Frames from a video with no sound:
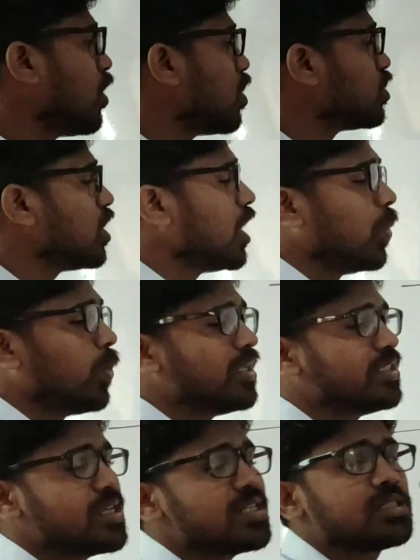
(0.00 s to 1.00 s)
because
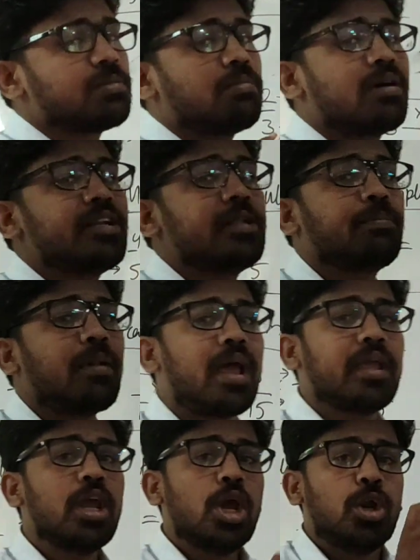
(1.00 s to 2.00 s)
we just
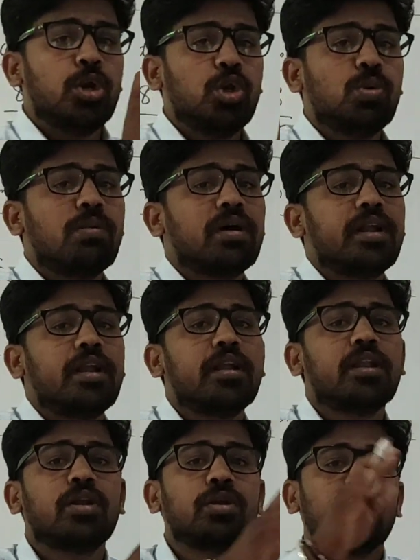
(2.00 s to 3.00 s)
multiply
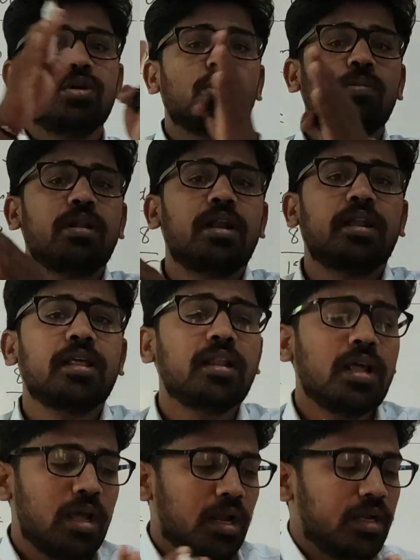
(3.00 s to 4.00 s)
numerator to numerator,
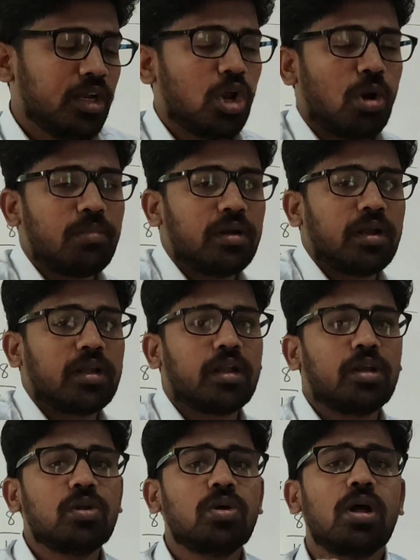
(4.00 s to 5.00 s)

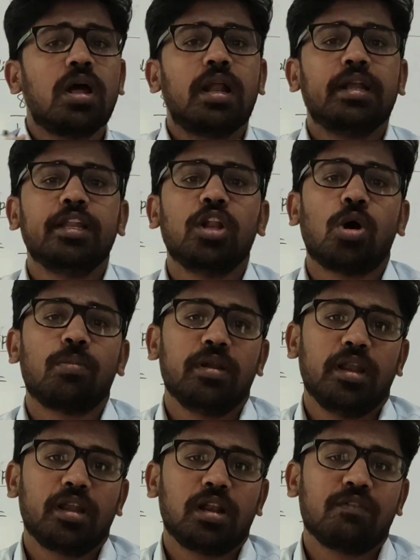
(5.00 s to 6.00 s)
denominator to
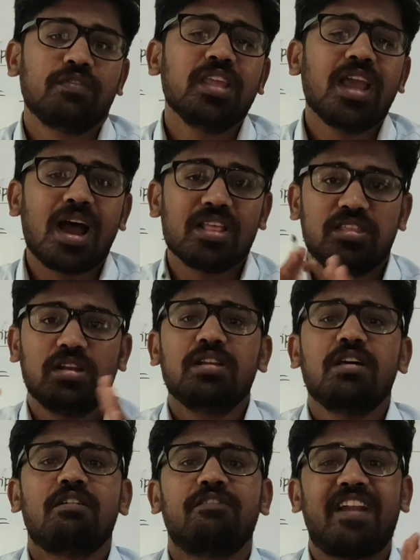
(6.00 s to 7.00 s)
denominator of the other
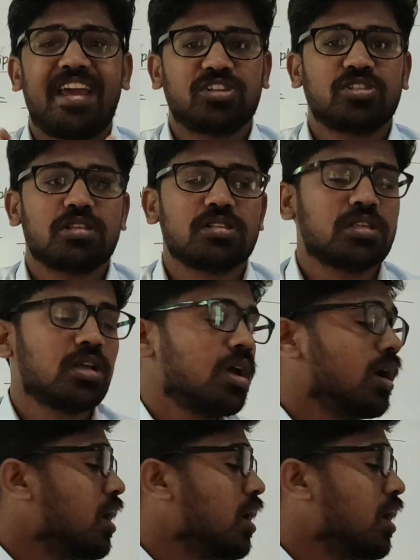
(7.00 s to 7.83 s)
fractions.